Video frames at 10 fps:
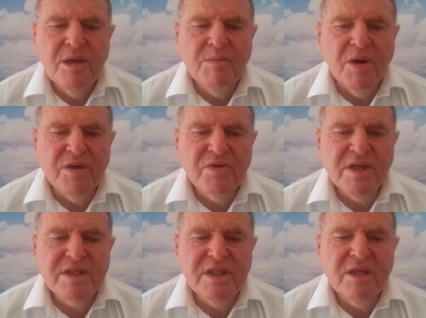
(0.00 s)
By
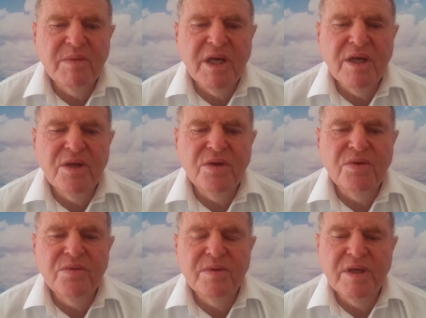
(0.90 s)
trusting the man
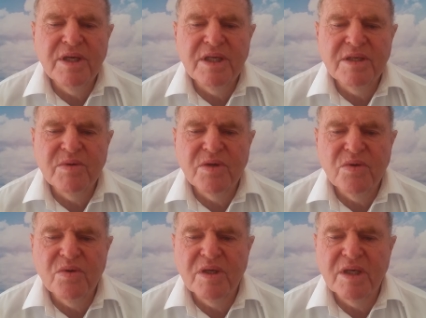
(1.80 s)
who, it is
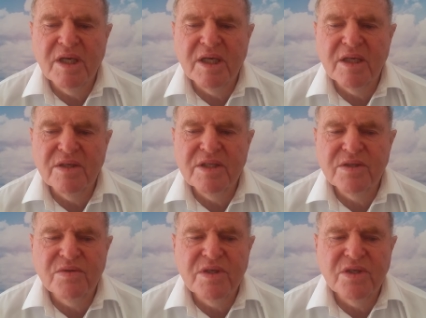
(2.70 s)
recorded at
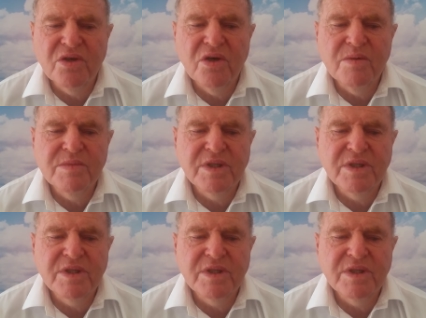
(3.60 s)
least 3 times,